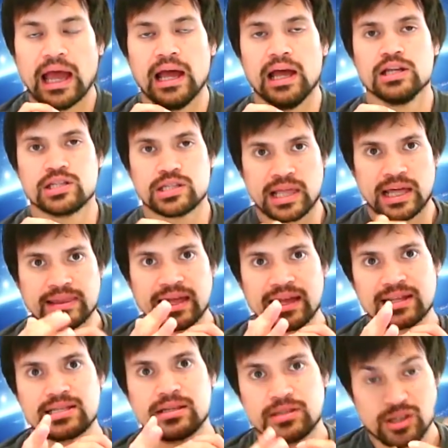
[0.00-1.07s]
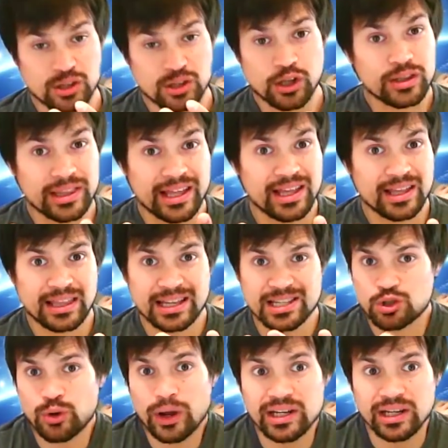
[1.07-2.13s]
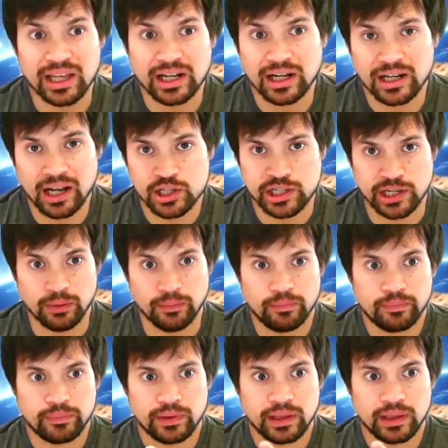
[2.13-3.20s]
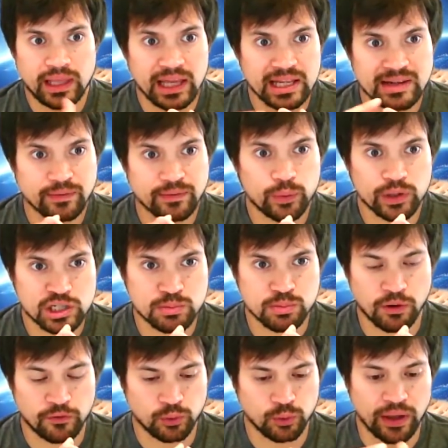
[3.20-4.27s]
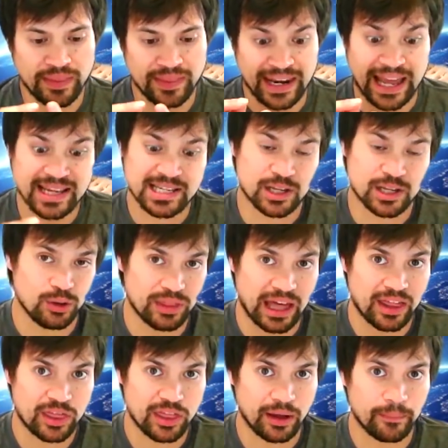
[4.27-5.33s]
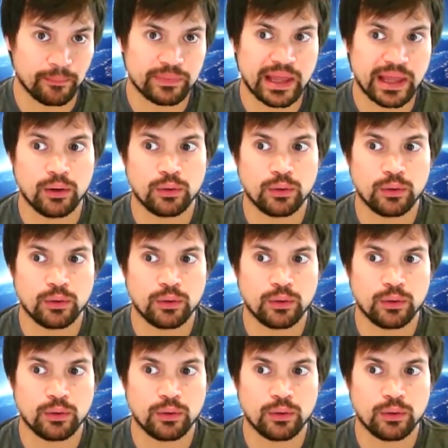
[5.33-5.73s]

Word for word: So that, that's so that that's trading in a nutshell. Get something which is profitable and then execute that thing. Now